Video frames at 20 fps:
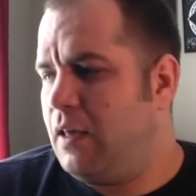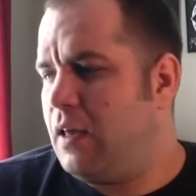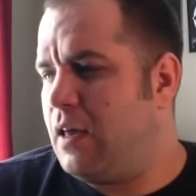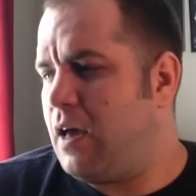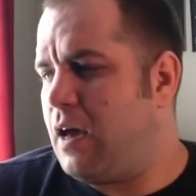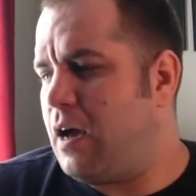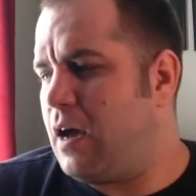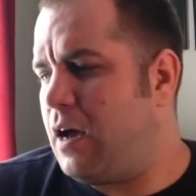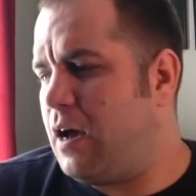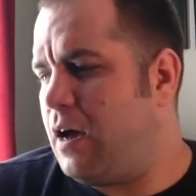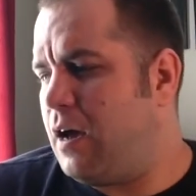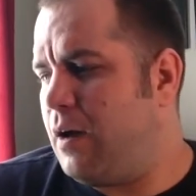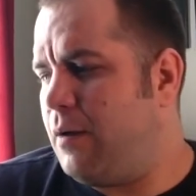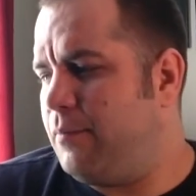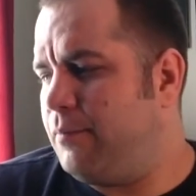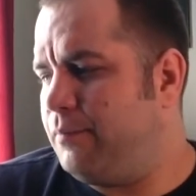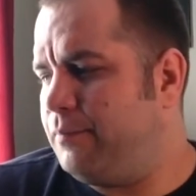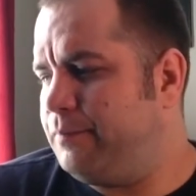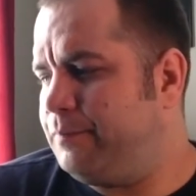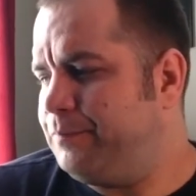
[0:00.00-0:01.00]
um,
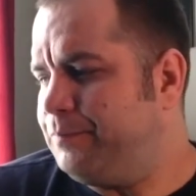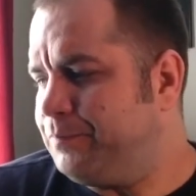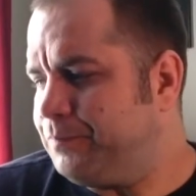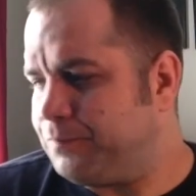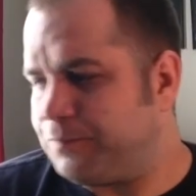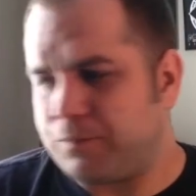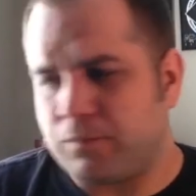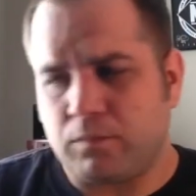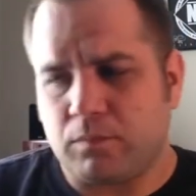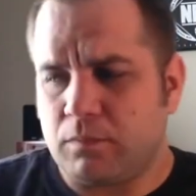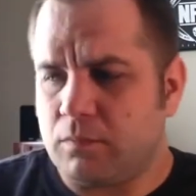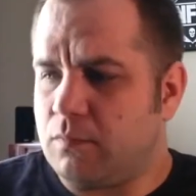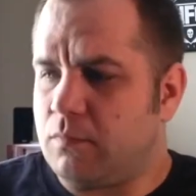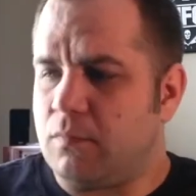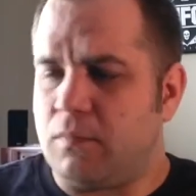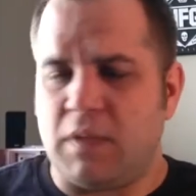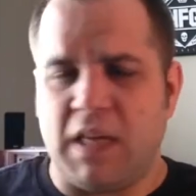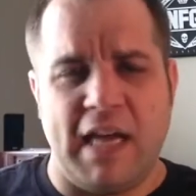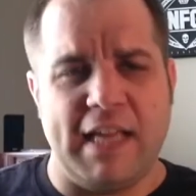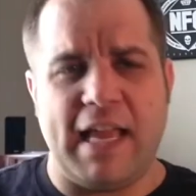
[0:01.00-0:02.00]

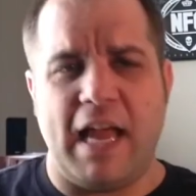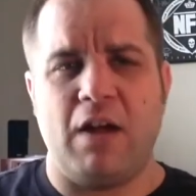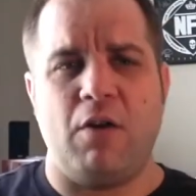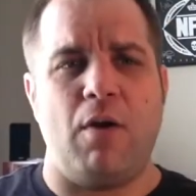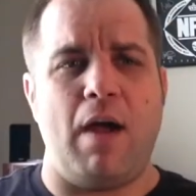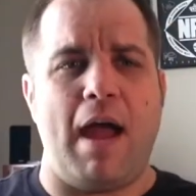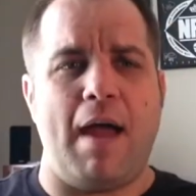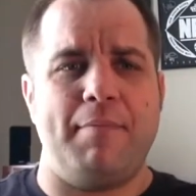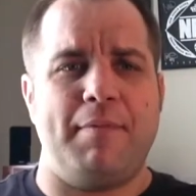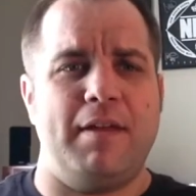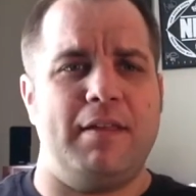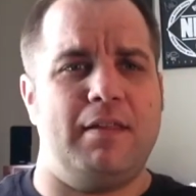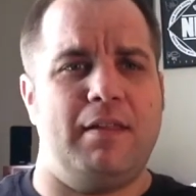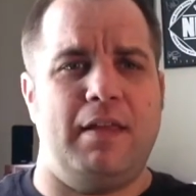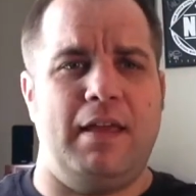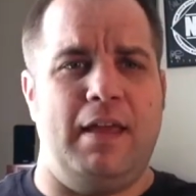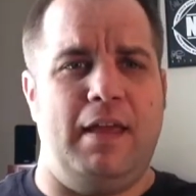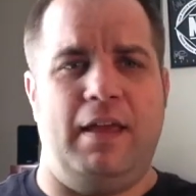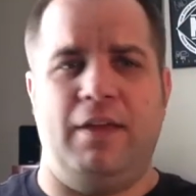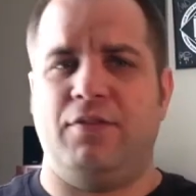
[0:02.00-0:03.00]
and I grabbed it
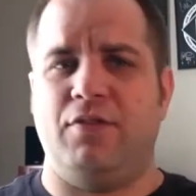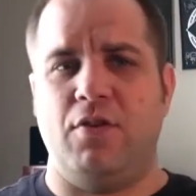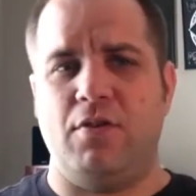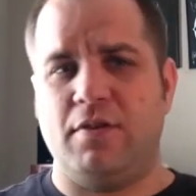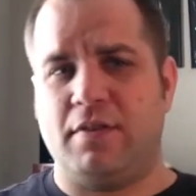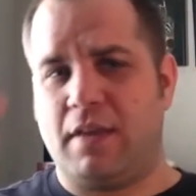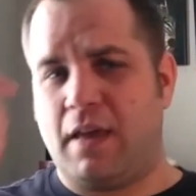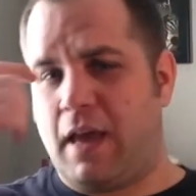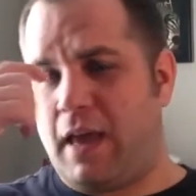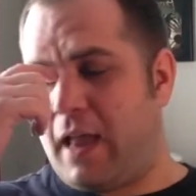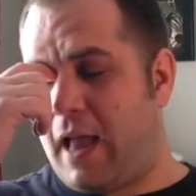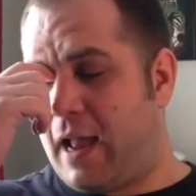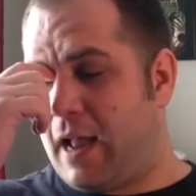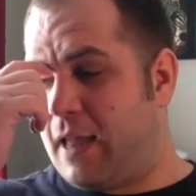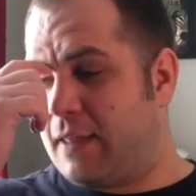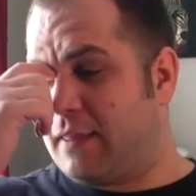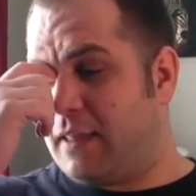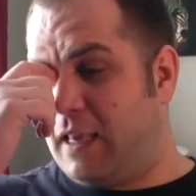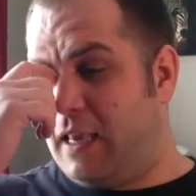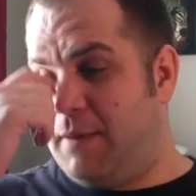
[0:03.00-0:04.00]
as soon as I, I
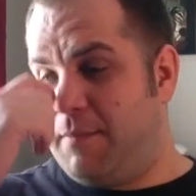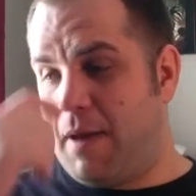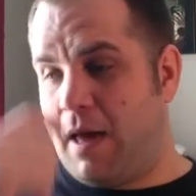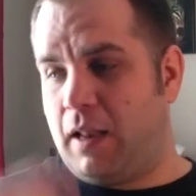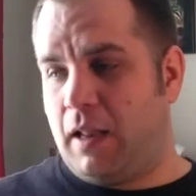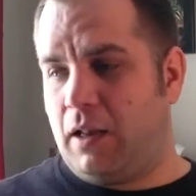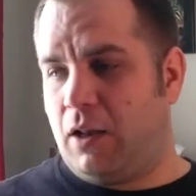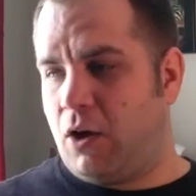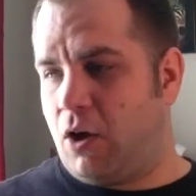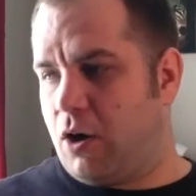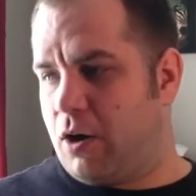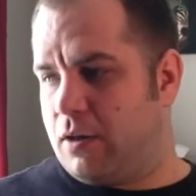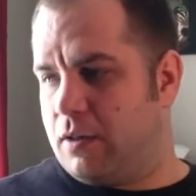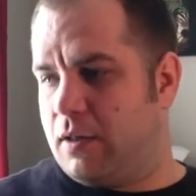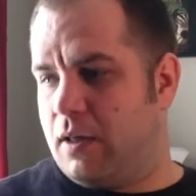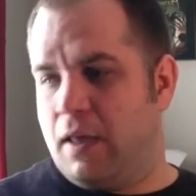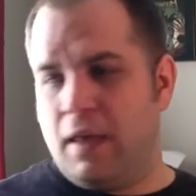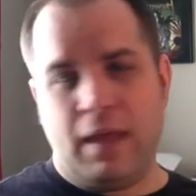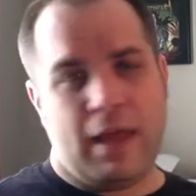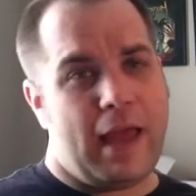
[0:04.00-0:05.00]
got the email alert,
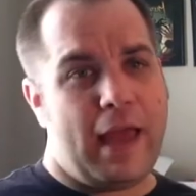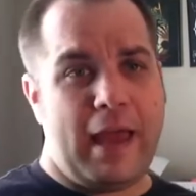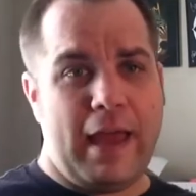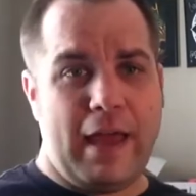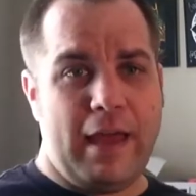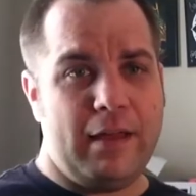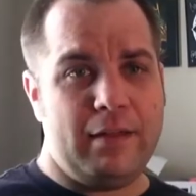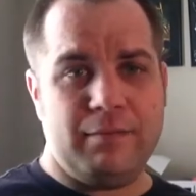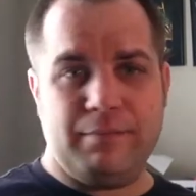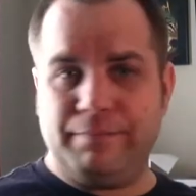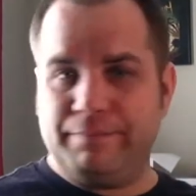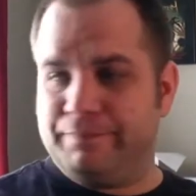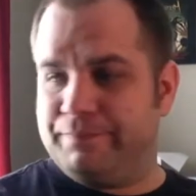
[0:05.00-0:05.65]
and